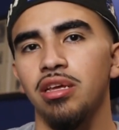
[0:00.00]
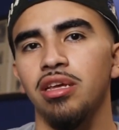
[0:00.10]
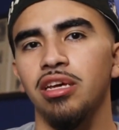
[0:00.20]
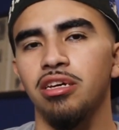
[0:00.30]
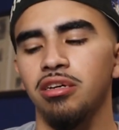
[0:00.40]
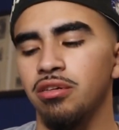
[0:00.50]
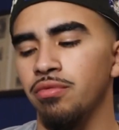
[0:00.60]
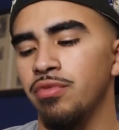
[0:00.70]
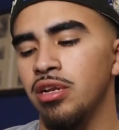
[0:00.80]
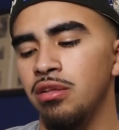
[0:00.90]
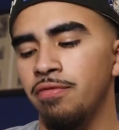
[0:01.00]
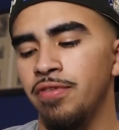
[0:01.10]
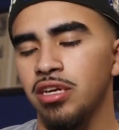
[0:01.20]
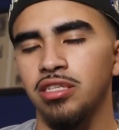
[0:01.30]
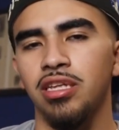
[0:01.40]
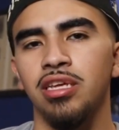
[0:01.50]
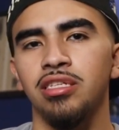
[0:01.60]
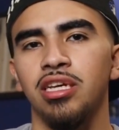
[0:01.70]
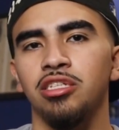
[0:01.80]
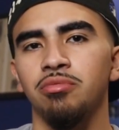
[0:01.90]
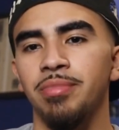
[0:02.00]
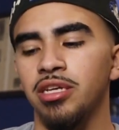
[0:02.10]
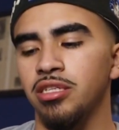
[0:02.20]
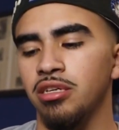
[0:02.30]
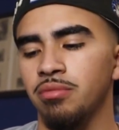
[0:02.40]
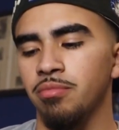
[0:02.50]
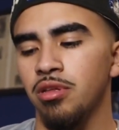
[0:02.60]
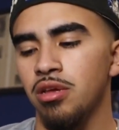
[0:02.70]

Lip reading: it could really fix things that you mess up.